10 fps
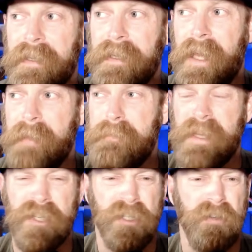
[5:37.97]
and be
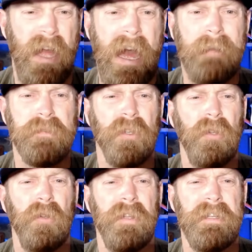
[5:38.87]
just
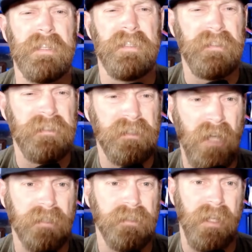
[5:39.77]
absolutely
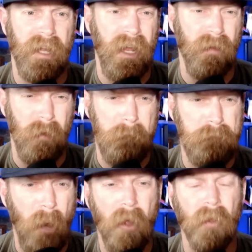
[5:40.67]
disgusted and
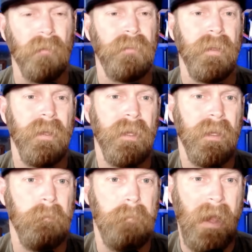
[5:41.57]
repulsed
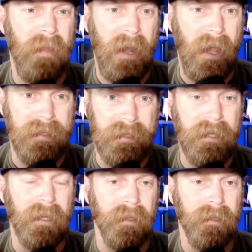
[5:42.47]
by that
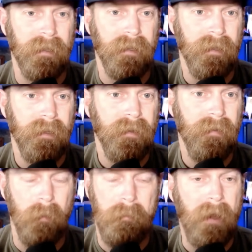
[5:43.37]
idea,
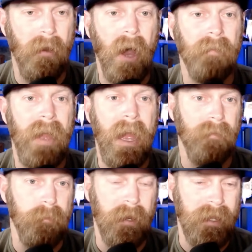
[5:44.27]
the better off
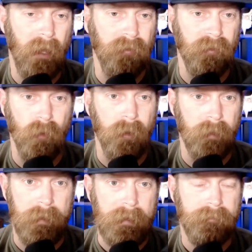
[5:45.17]
everybody else is going to be.